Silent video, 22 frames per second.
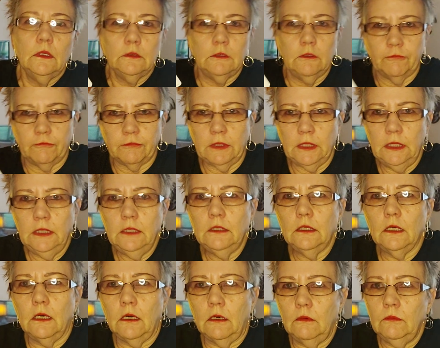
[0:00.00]
This
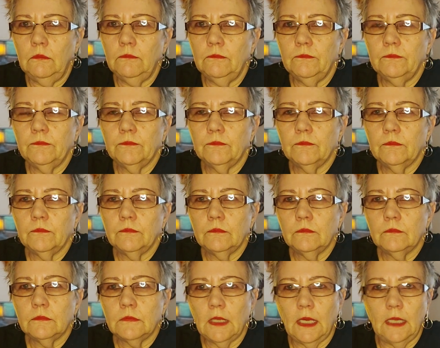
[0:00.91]
ego
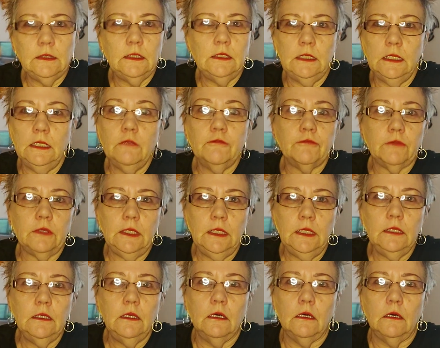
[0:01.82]
and it is
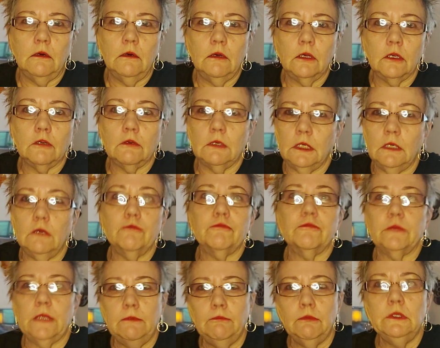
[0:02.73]
ego, or
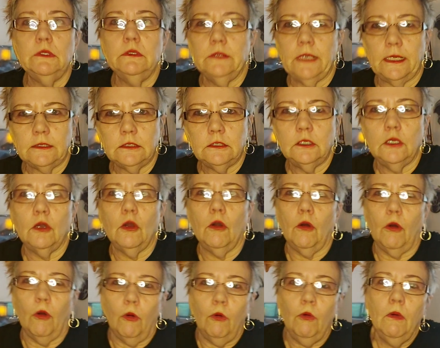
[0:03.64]
else they would let
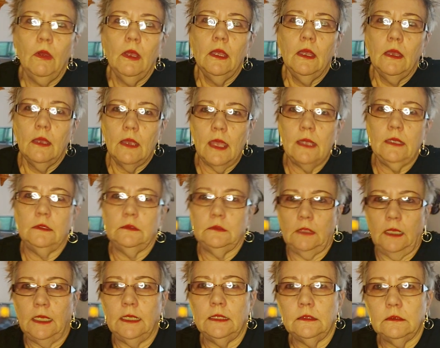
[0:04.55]
go
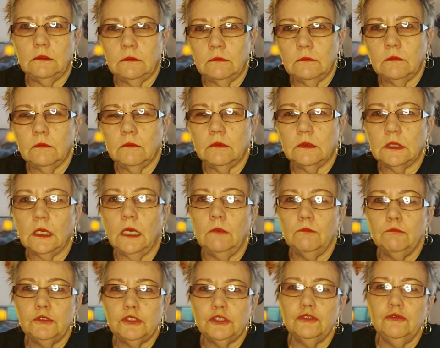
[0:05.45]
and, and
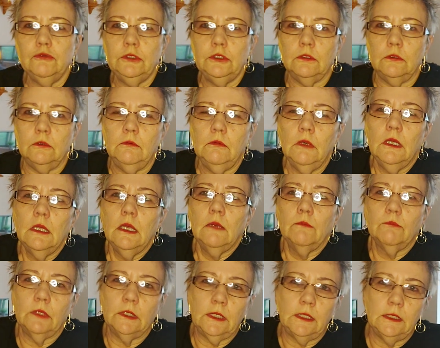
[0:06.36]
come to you.
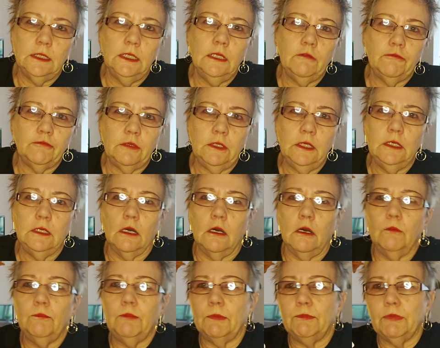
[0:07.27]
But it is
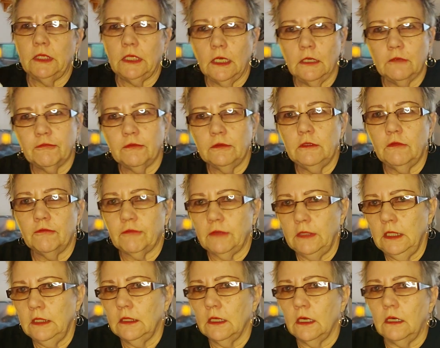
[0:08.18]
ego, but because of this
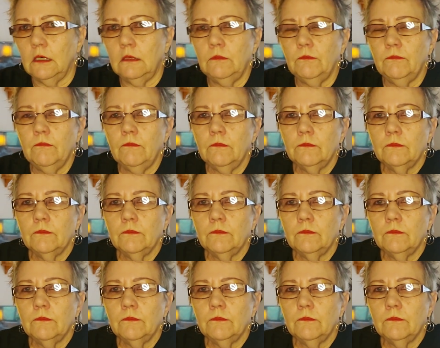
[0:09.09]
ego,